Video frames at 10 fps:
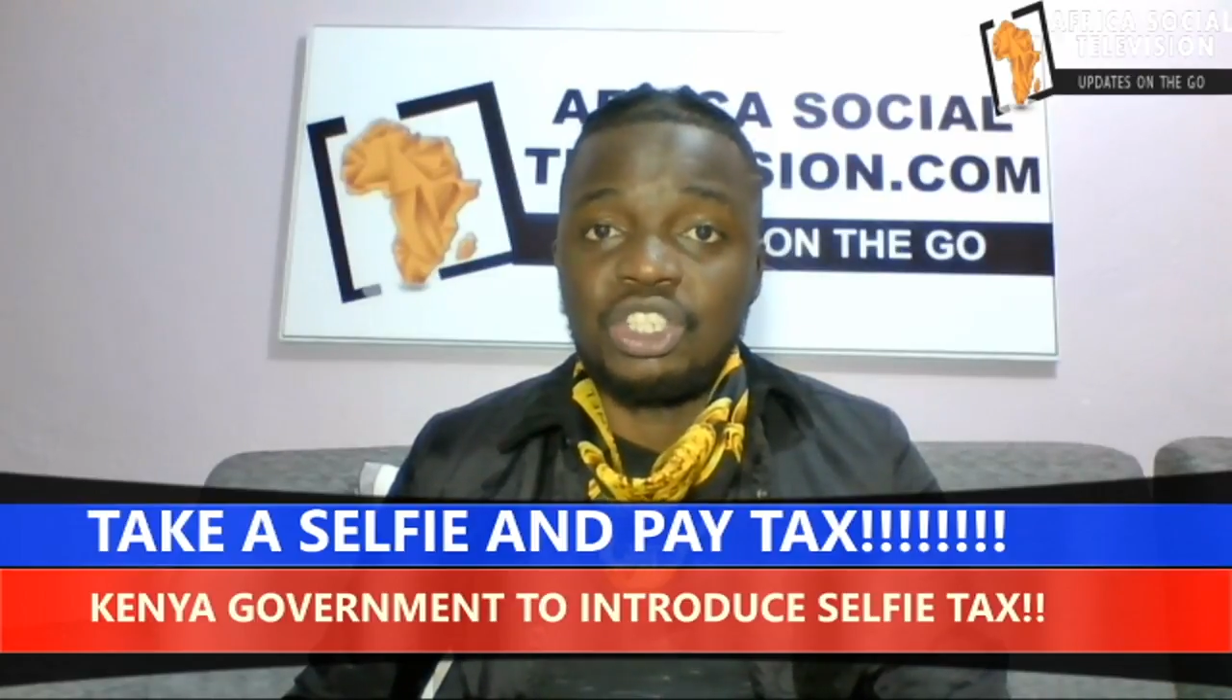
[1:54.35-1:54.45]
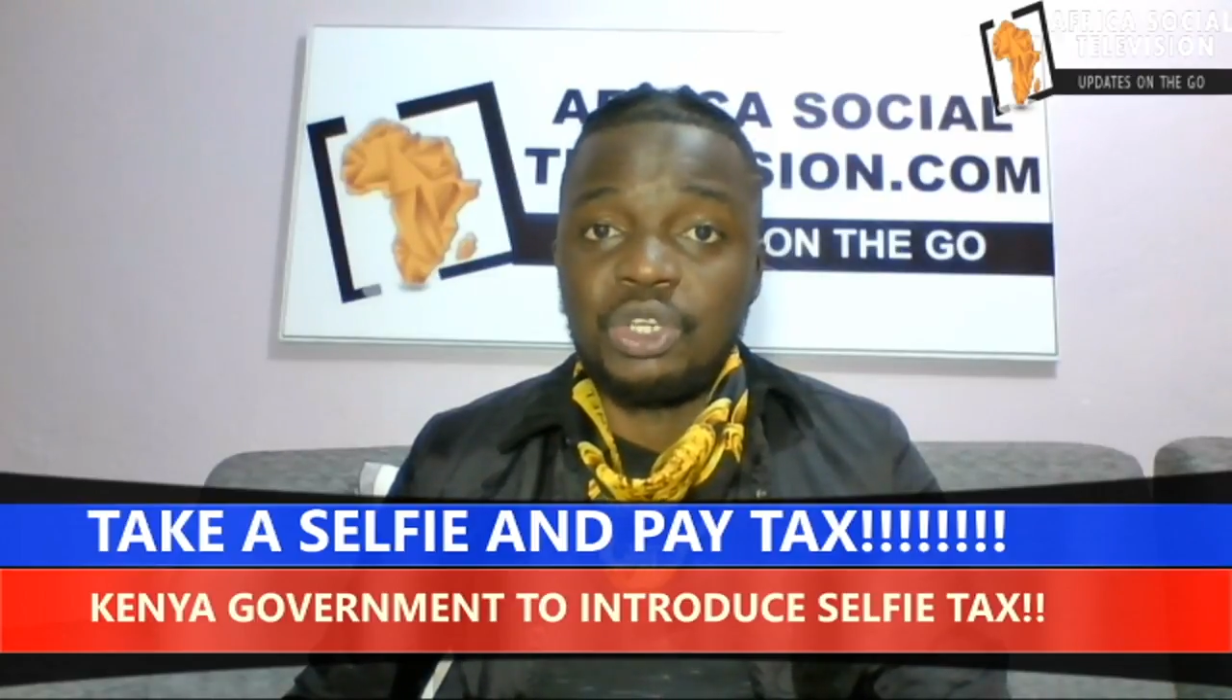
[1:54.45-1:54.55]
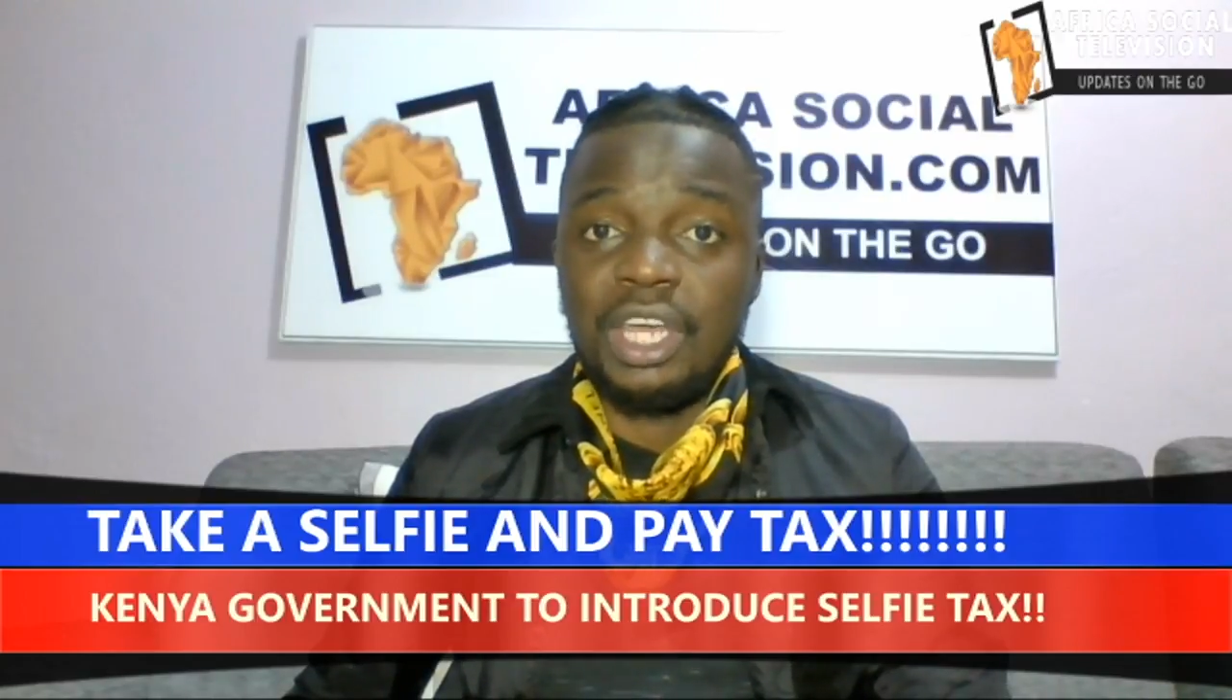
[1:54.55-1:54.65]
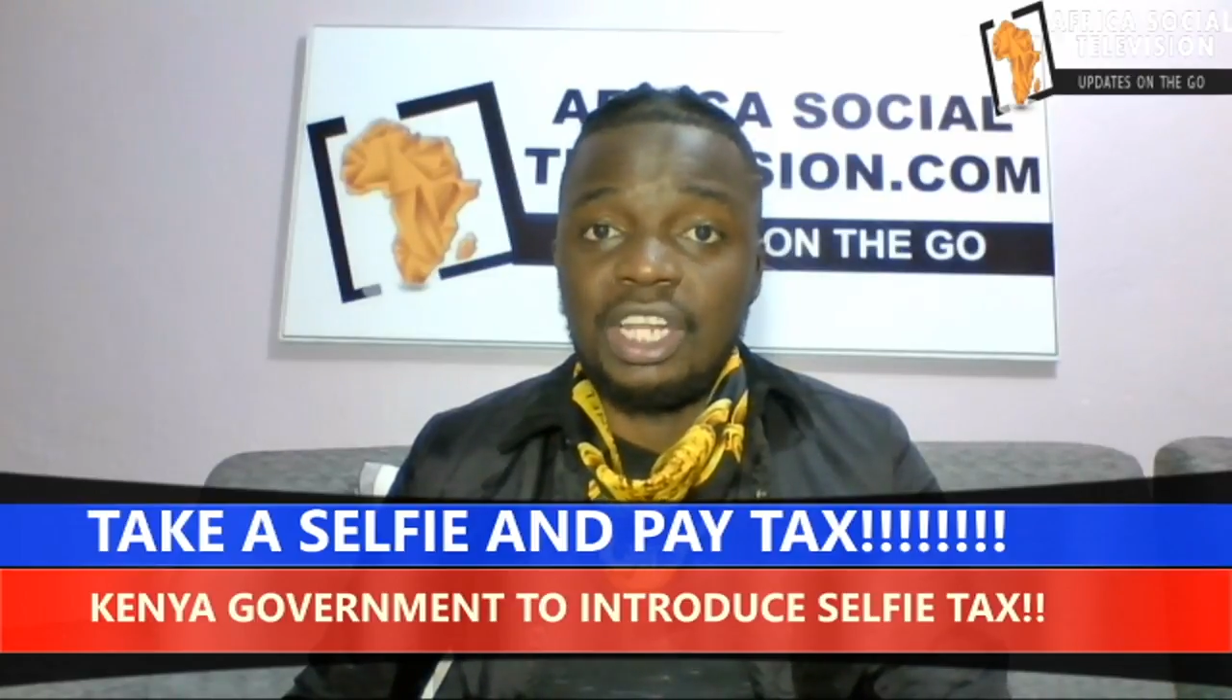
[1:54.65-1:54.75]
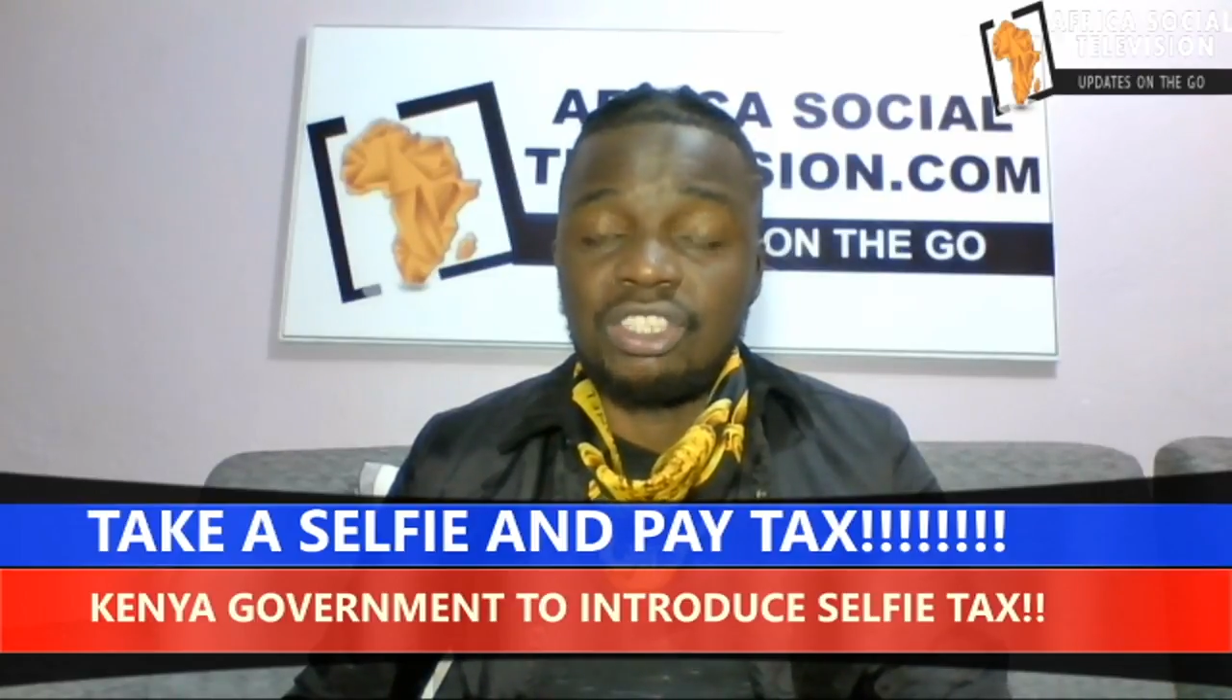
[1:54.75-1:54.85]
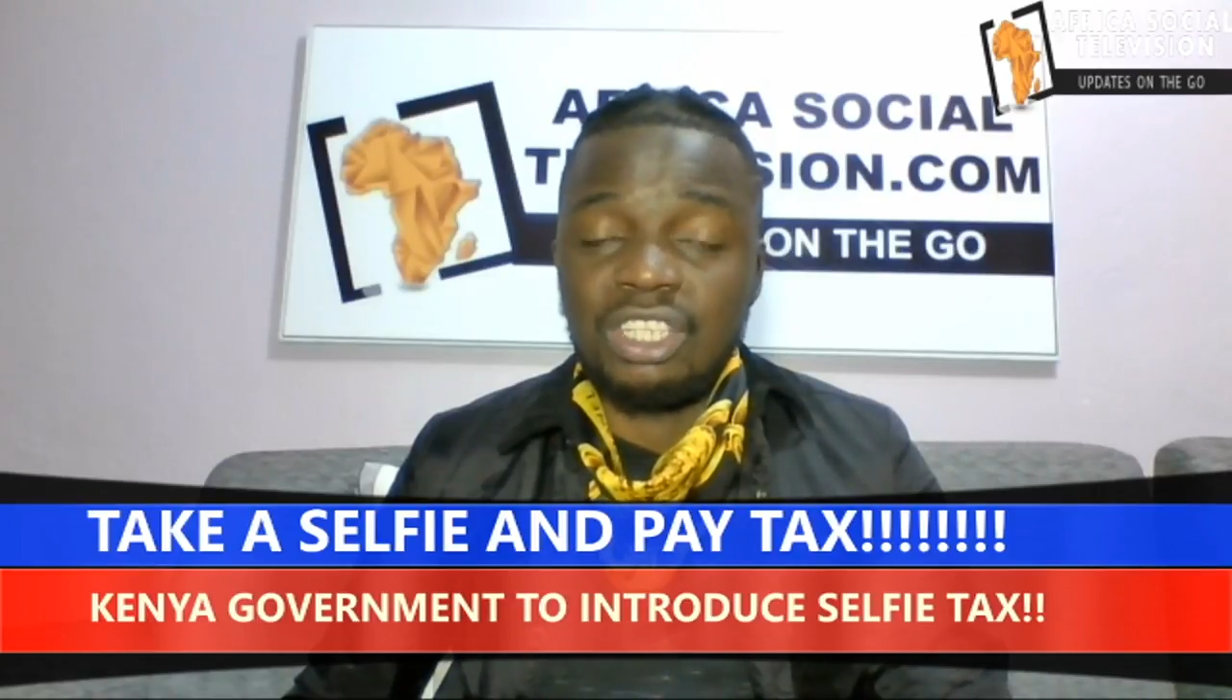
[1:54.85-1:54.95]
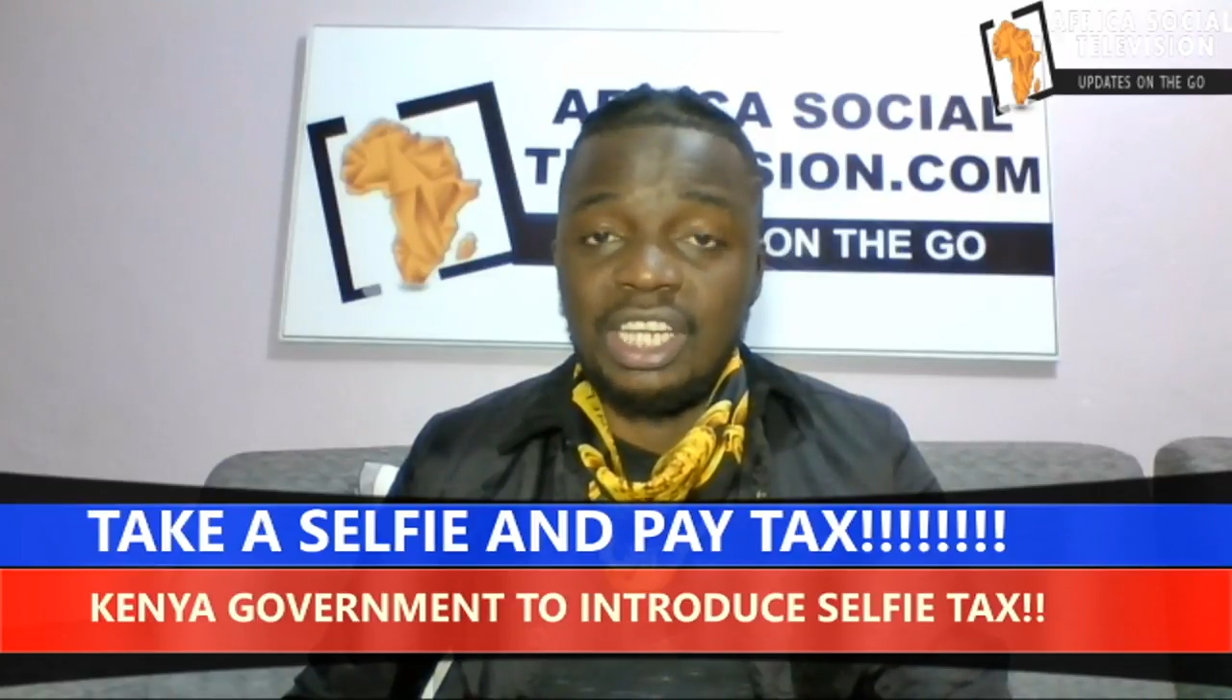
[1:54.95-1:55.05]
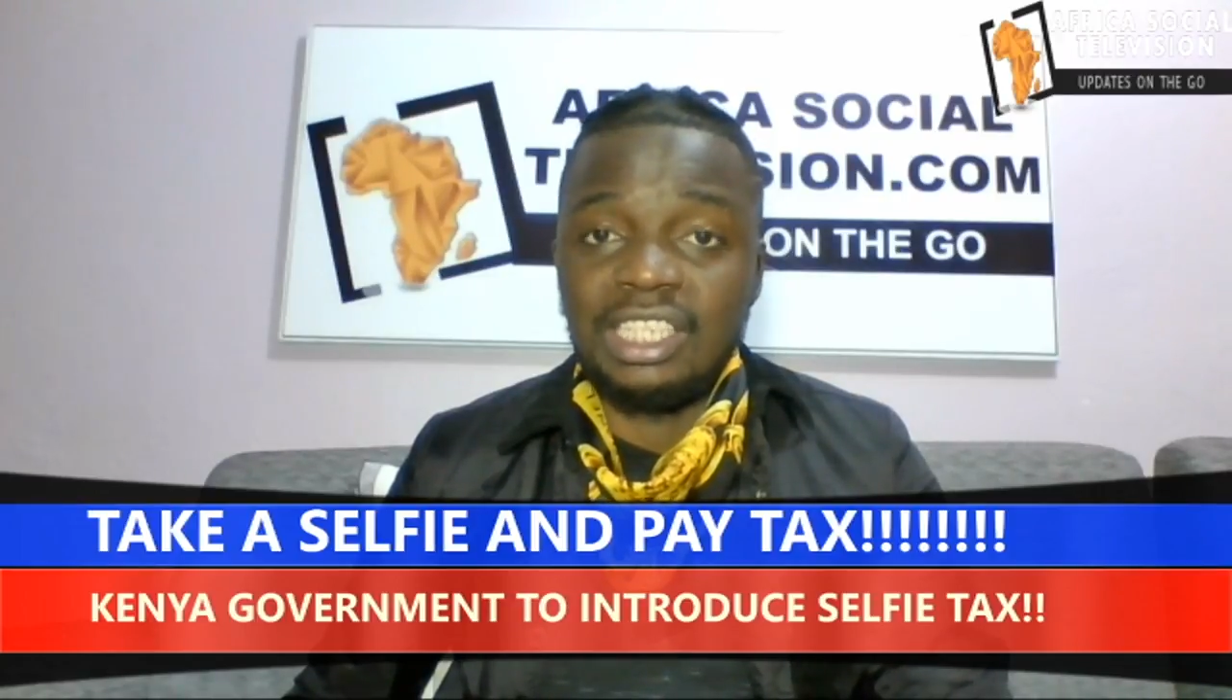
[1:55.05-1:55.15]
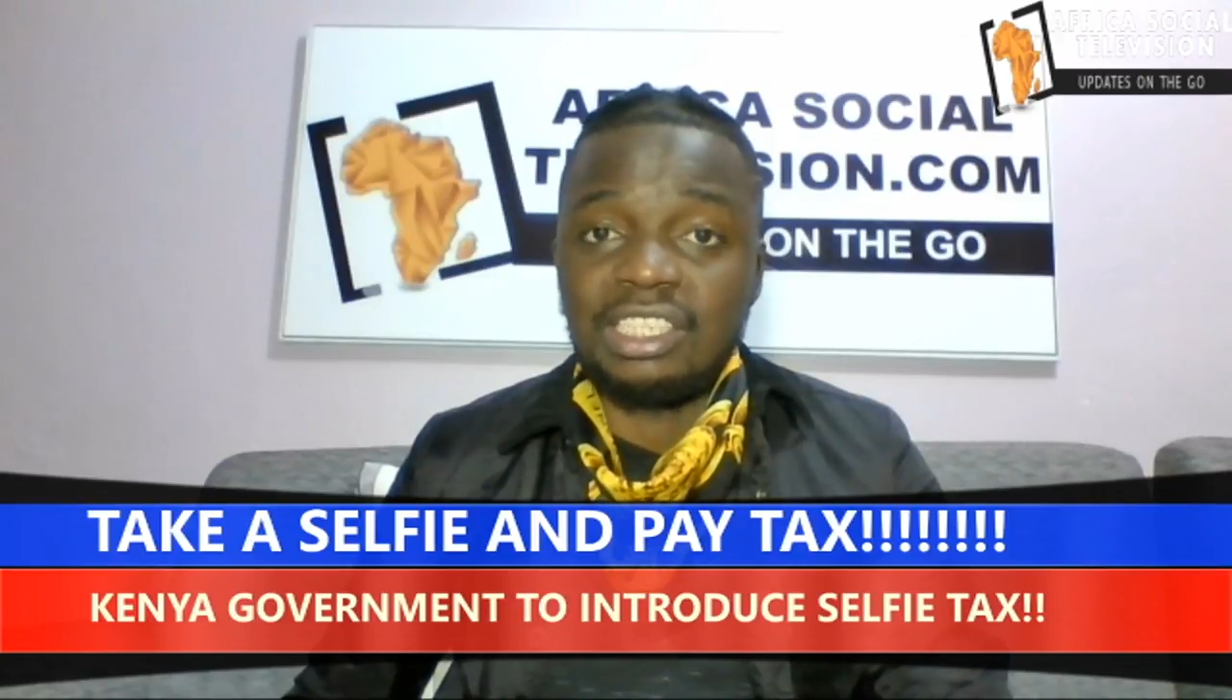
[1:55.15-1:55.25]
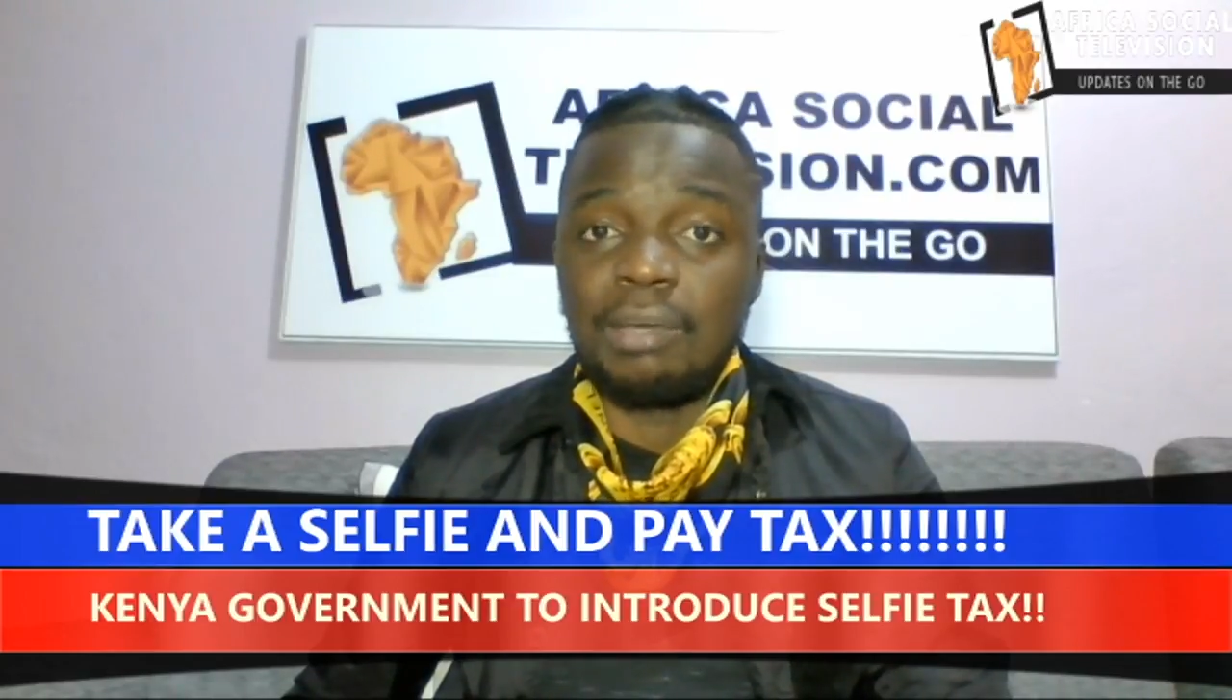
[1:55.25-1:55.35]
Ugandan shillings